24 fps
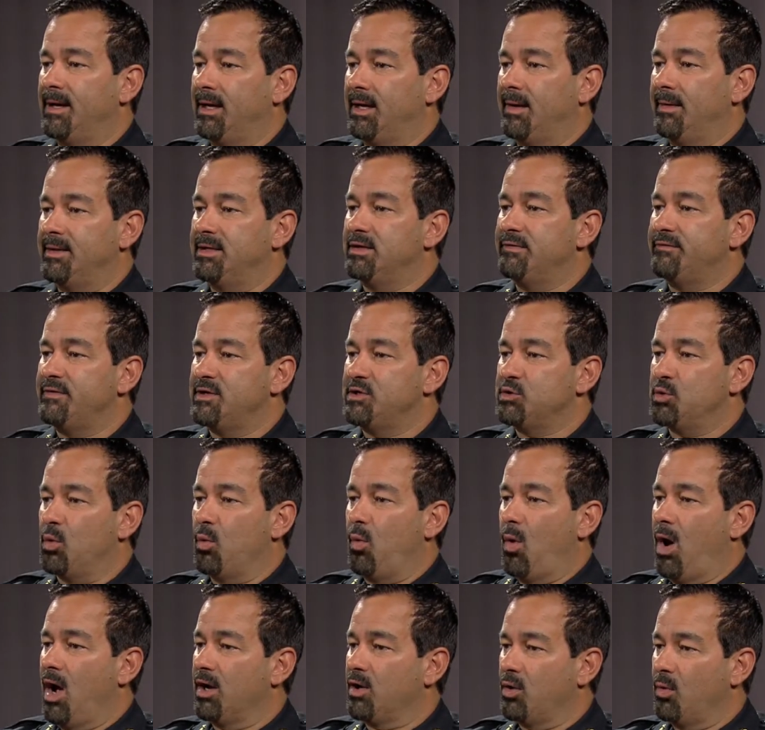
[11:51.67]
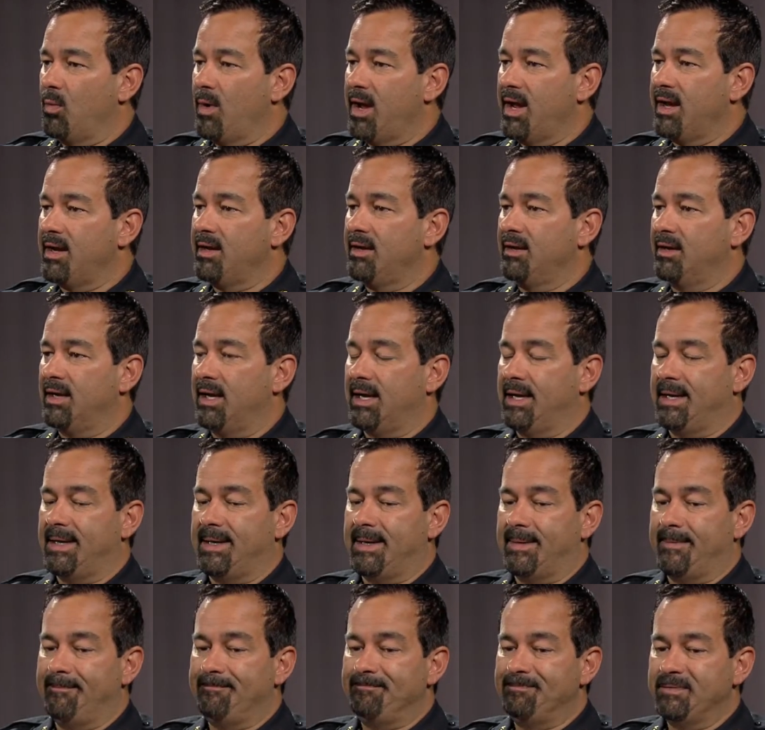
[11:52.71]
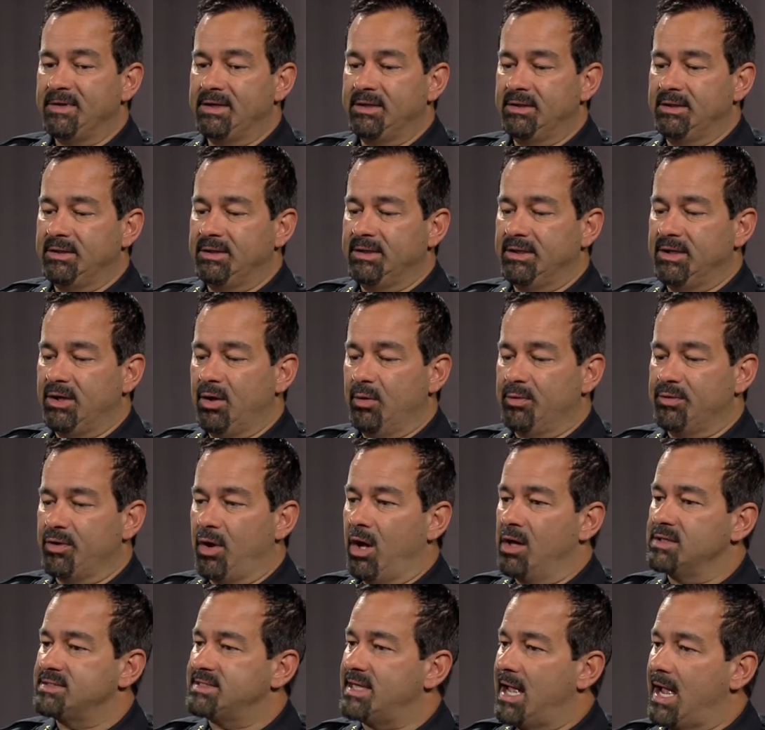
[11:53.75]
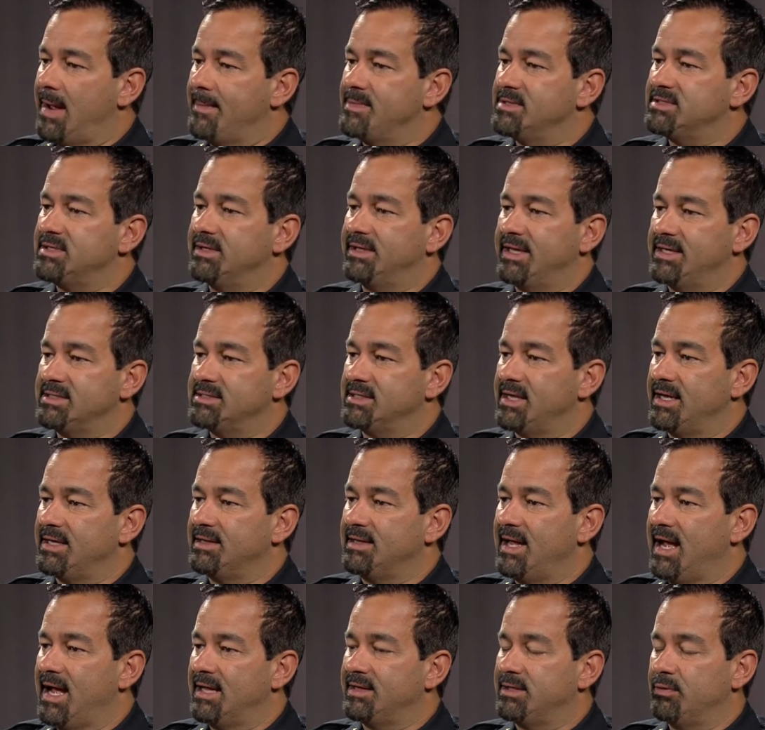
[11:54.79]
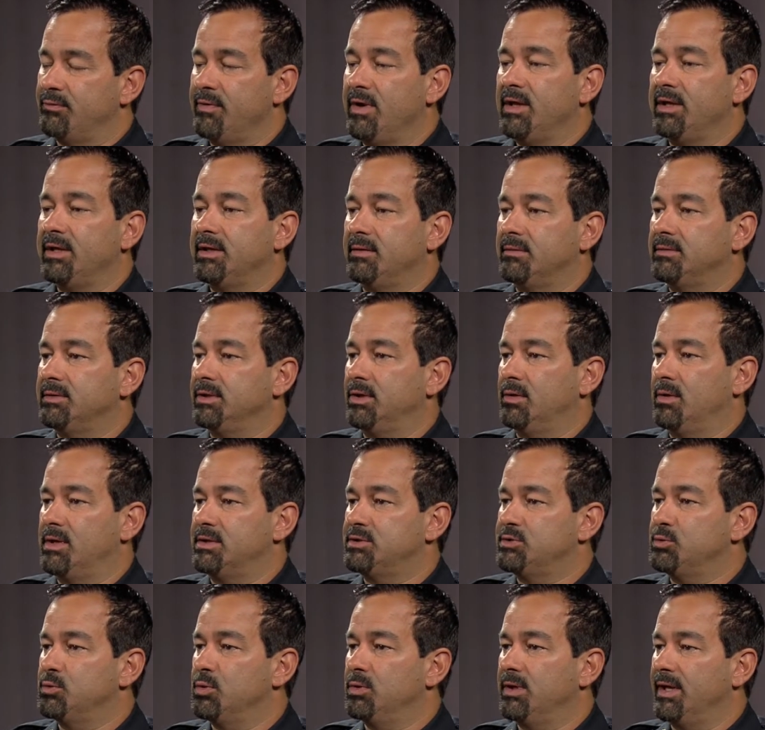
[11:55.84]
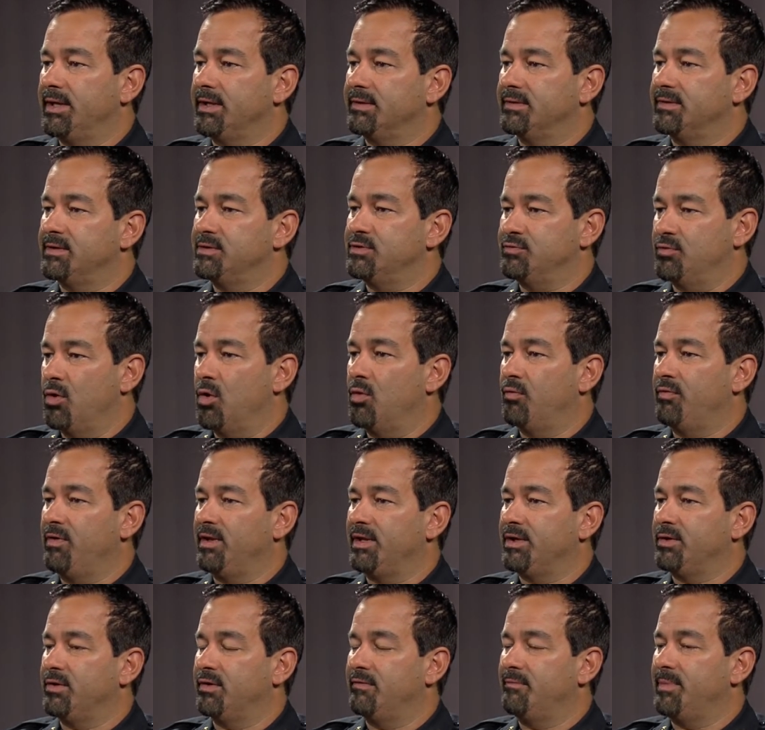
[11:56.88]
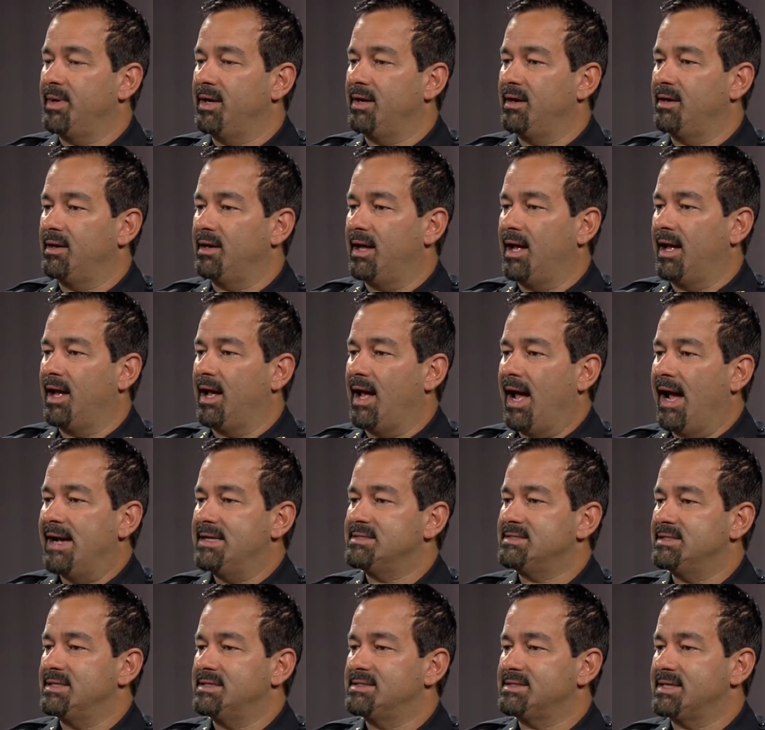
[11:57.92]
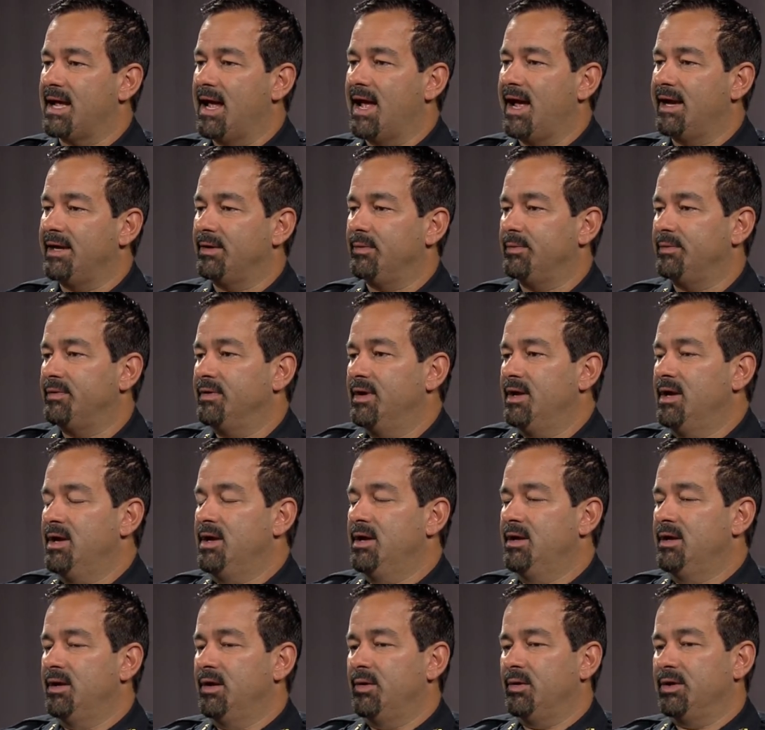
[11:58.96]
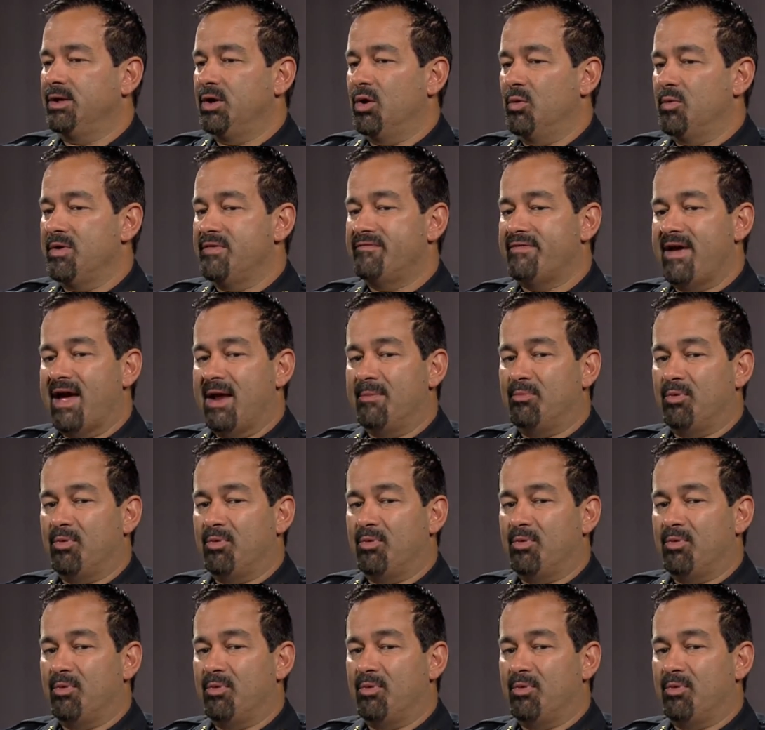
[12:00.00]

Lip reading: individual walk away, you know, with Alzheimer's and things like that. They're really, you know, a tool like the drone really could have been eyes in the sky. And you know, we've had